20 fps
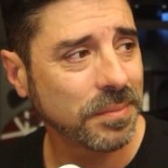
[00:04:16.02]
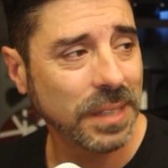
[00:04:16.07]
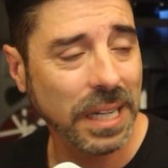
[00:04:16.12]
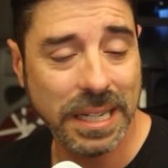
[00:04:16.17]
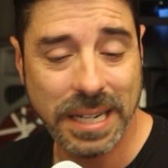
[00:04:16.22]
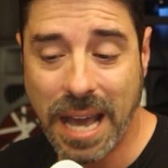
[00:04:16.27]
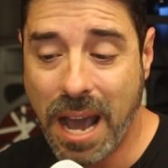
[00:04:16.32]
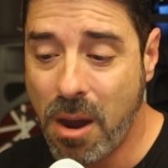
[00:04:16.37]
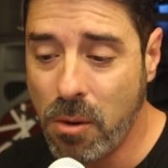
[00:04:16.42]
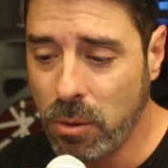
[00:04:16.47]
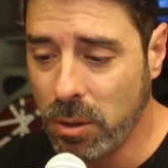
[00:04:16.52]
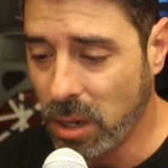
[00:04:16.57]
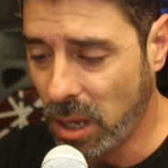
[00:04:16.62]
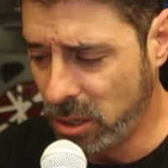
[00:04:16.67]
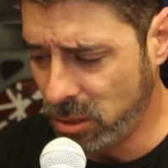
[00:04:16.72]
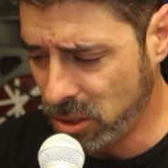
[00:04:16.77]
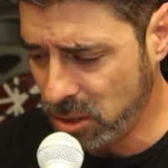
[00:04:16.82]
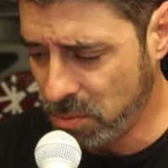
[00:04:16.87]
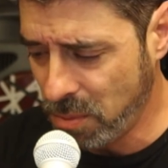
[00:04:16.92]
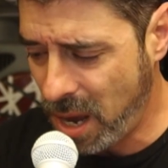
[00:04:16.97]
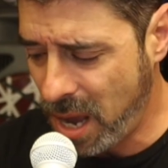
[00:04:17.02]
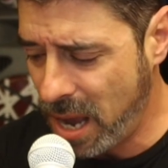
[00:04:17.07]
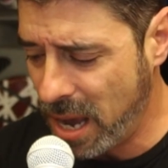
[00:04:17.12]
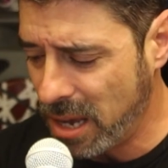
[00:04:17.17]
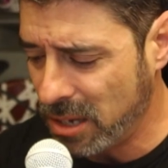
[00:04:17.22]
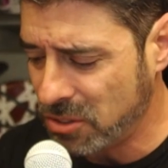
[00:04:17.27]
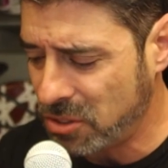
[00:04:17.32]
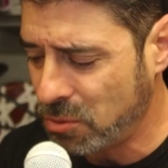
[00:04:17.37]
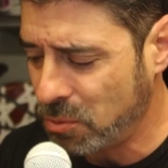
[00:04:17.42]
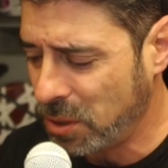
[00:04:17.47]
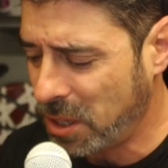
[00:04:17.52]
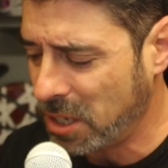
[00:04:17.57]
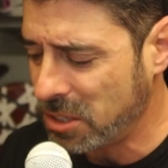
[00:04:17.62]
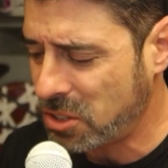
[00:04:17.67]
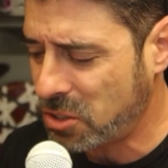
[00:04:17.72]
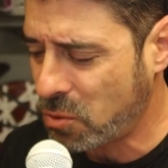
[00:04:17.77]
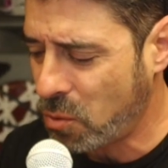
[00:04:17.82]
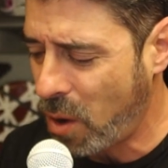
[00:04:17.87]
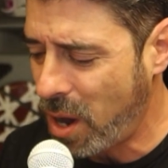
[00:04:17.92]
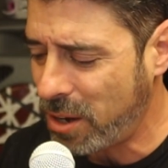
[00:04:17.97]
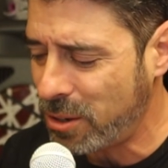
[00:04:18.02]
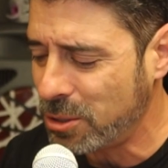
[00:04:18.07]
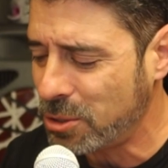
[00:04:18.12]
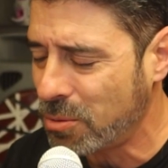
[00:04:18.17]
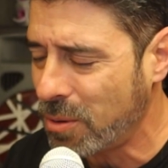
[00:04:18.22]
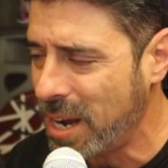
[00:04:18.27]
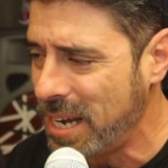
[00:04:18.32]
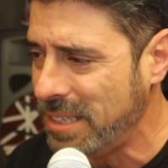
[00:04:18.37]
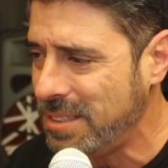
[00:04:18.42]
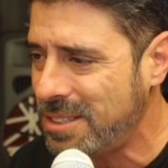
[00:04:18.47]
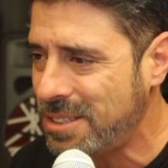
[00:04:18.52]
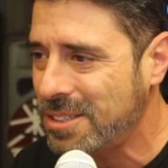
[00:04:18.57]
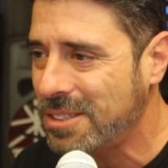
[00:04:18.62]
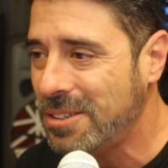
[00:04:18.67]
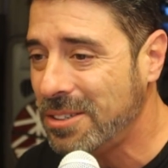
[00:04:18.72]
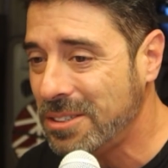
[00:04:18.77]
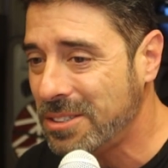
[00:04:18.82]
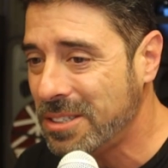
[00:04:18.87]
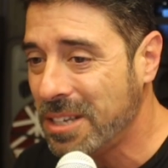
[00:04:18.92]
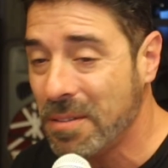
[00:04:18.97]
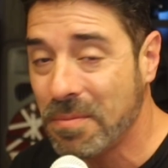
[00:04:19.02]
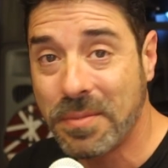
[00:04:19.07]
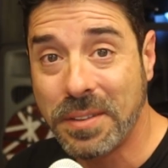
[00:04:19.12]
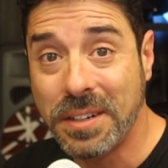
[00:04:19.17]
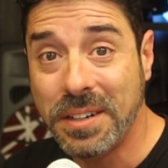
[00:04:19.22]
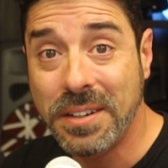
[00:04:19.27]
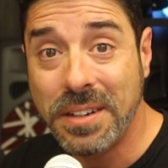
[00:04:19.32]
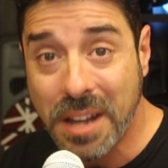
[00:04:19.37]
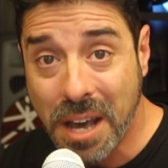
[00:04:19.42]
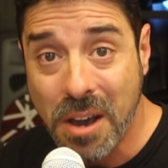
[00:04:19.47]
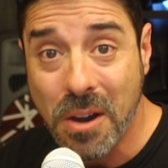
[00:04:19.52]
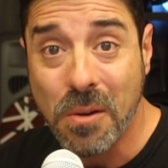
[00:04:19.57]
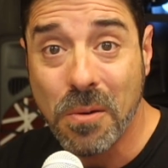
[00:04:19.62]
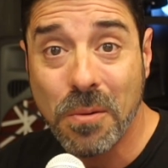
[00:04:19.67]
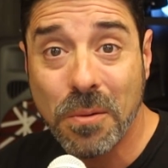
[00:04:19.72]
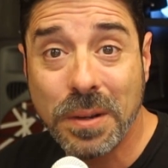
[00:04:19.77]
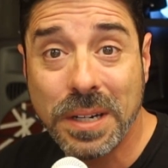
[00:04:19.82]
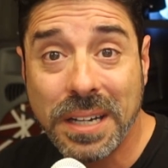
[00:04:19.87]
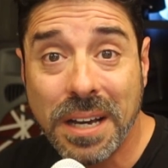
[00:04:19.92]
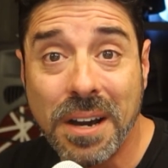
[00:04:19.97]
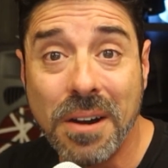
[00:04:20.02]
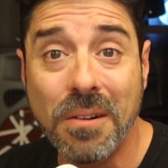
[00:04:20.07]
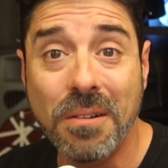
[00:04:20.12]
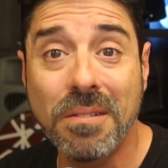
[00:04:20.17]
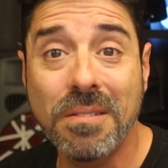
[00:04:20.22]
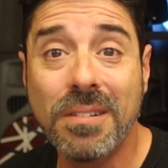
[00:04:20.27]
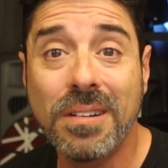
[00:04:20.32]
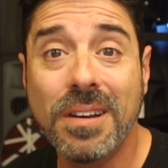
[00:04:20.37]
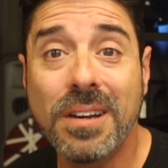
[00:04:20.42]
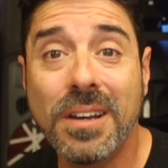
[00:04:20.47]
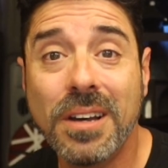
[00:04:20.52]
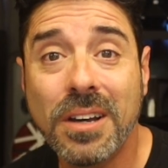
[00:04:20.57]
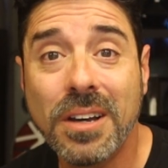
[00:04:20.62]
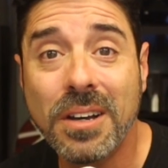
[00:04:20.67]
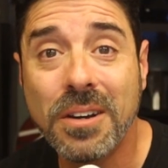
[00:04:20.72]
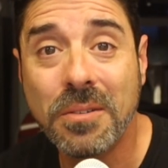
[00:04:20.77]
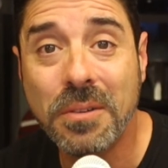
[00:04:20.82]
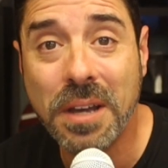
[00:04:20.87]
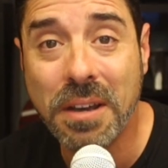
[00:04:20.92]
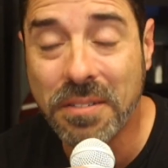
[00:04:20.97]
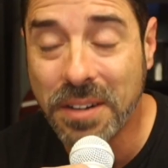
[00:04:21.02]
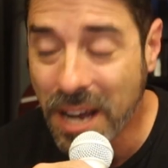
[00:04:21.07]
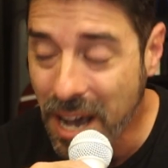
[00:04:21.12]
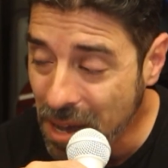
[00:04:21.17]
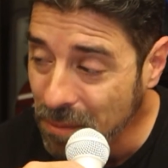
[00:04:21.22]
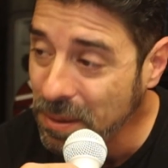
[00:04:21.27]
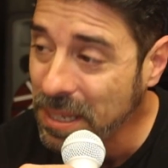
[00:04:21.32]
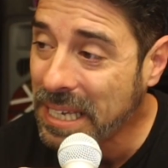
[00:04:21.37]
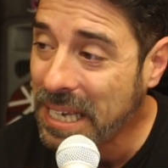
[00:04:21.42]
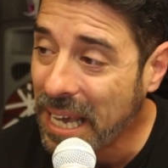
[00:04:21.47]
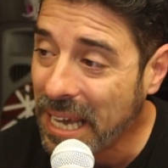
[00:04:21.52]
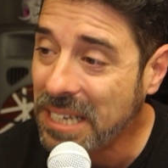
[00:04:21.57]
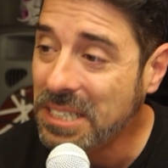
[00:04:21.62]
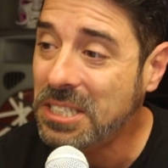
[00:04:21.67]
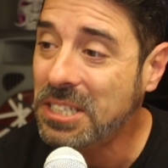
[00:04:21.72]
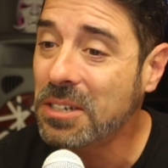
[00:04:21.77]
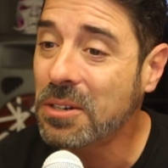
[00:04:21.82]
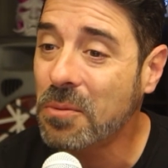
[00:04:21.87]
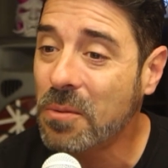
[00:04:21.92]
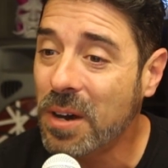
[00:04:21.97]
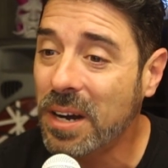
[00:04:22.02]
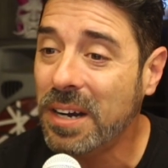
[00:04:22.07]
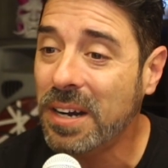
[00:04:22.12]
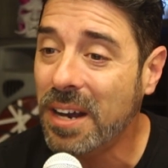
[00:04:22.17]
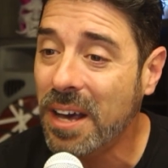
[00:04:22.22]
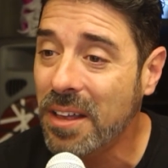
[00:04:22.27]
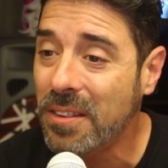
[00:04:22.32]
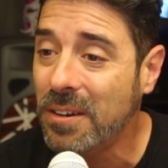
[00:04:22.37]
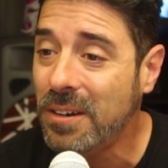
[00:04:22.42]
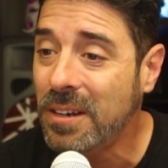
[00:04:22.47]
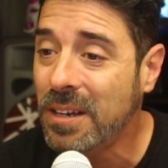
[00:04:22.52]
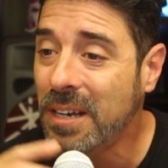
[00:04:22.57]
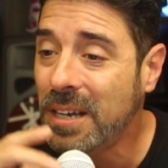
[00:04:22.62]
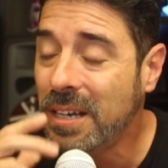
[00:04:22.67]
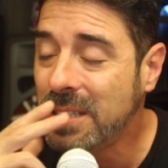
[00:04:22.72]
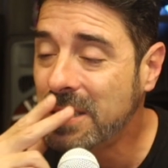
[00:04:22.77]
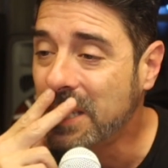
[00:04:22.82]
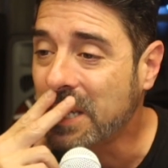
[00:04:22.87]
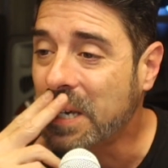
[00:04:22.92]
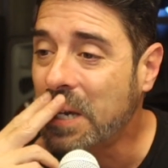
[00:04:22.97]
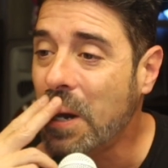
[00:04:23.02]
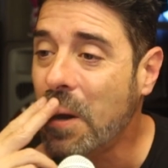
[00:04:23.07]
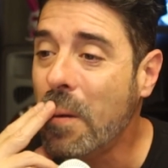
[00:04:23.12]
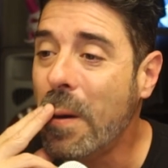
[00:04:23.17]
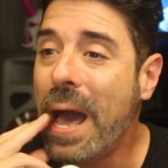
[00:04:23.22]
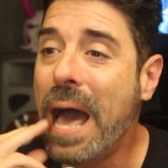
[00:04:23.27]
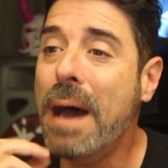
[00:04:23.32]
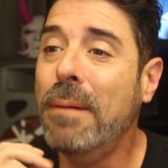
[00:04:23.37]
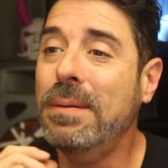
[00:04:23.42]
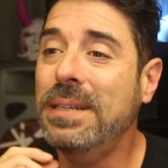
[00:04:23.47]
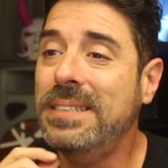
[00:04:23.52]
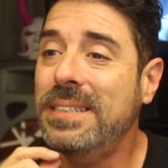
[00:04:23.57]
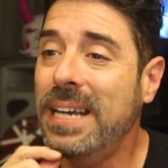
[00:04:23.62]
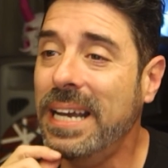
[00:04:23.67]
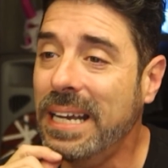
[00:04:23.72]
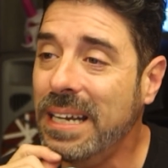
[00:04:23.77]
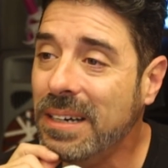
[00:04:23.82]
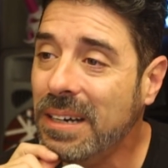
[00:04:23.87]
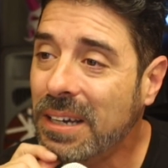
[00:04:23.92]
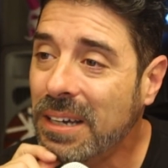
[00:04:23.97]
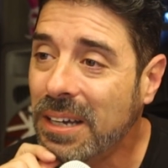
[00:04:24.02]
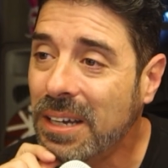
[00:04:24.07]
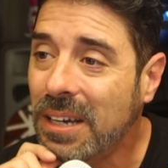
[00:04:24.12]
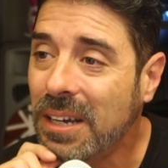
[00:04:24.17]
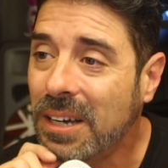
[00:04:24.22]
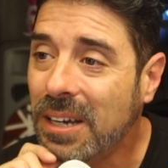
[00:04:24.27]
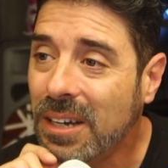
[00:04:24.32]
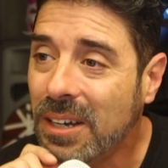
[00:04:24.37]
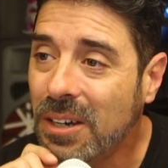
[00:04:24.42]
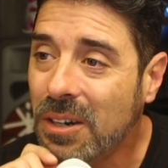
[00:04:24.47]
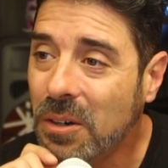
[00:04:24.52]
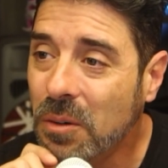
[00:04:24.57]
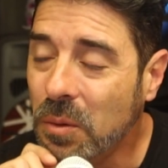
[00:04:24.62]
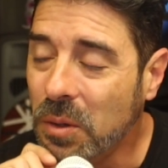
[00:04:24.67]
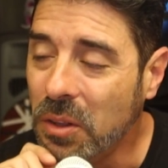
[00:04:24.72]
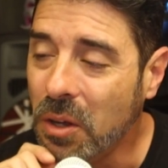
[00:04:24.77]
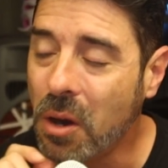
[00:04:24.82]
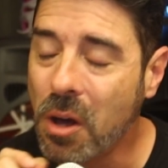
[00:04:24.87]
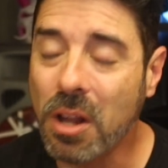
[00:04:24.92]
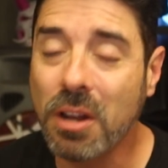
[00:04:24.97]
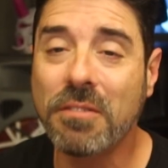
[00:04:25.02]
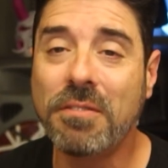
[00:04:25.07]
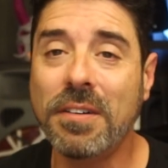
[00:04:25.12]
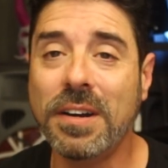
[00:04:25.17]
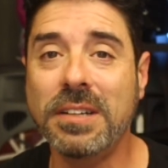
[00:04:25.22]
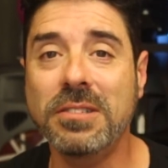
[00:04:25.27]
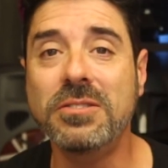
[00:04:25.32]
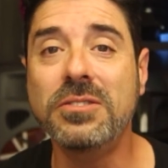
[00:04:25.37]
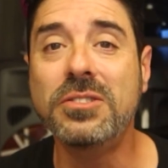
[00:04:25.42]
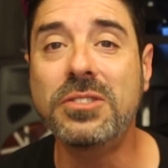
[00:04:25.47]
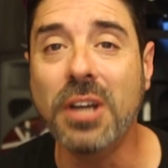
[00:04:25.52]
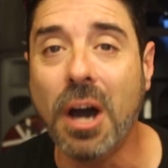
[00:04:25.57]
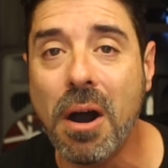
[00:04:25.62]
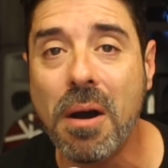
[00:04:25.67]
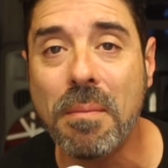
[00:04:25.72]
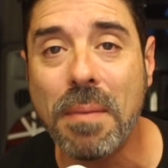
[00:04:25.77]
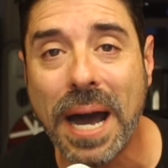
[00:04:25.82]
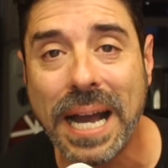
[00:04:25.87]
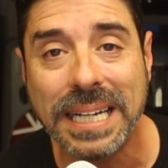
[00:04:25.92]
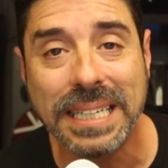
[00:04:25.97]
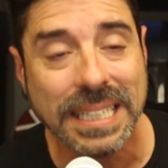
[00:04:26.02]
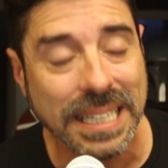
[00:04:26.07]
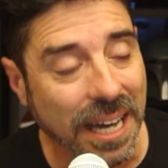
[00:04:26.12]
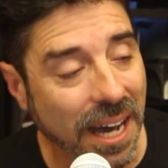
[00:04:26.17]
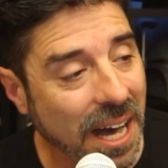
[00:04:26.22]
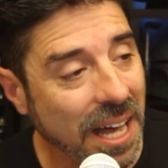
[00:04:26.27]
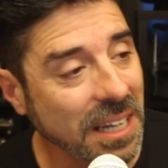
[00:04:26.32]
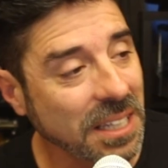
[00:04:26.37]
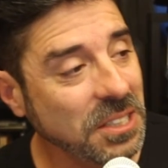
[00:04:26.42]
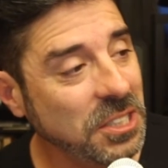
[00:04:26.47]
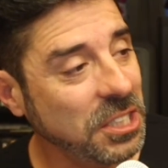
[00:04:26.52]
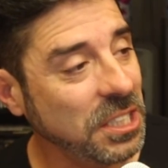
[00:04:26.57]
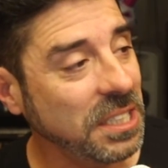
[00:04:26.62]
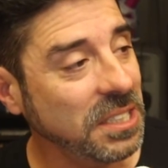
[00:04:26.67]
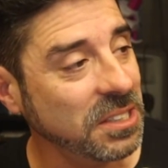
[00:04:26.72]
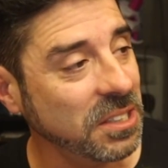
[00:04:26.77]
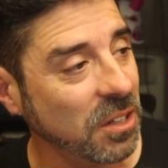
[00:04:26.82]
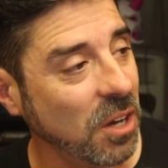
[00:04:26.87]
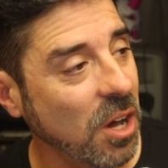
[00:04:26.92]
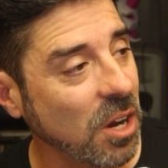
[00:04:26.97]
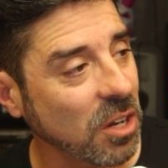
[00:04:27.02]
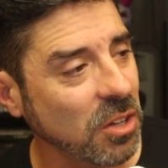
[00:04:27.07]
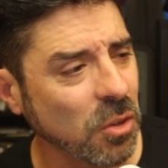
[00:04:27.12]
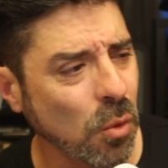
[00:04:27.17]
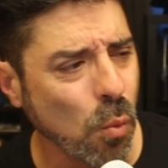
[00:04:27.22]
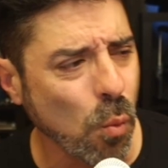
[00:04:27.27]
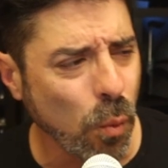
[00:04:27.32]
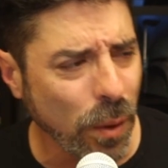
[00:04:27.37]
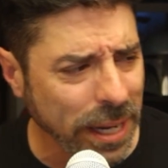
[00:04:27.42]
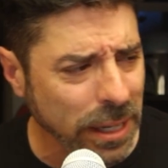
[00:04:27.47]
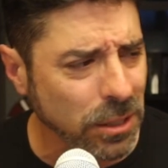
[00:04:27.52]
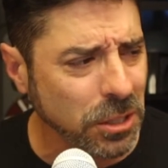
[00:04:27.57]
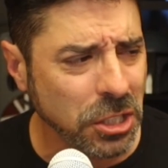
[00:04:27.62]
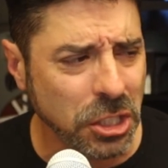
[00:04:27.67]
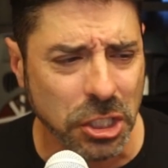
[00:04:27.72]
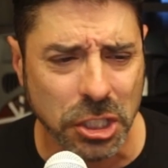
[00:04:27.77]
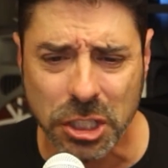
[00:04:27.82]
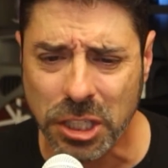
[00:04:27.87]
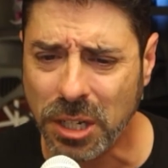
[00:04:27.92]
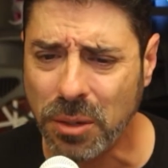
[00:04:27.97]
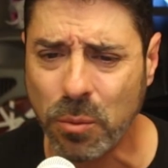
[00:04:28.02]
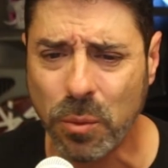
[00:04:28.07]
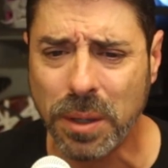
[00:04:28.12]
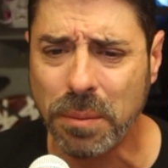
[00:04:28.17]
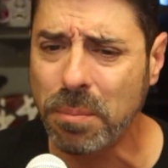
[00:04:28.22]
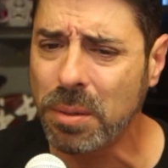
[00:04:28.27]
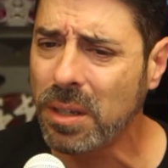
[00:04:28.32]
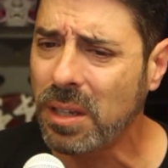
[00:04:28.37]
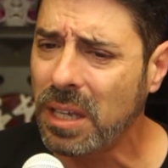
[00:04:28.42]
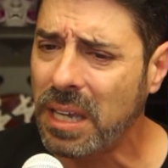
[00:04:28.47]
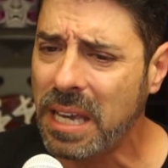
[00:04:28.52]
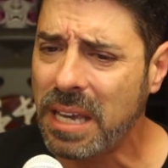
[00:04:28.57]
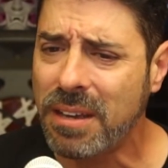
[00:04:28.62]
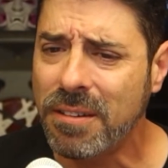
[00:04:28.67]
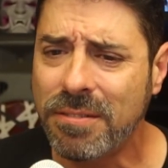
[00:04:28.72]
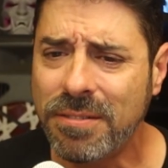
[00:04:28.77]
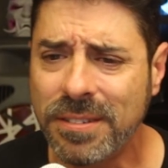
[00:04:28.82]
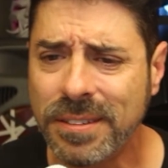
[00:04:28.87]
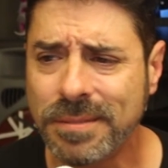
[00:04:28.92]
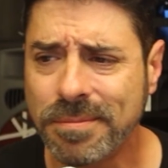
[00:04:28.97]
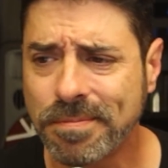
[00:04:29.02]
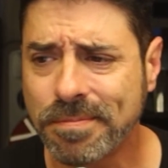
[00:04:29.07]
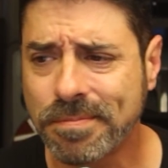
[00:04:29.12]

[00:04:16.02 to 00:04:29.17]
And now we're like, this is my house. We got squatters' rights or something. No, we don't. We have an obligation to one another to cohabitate. With all of our dumb ideologies and all of the weird shit we believe,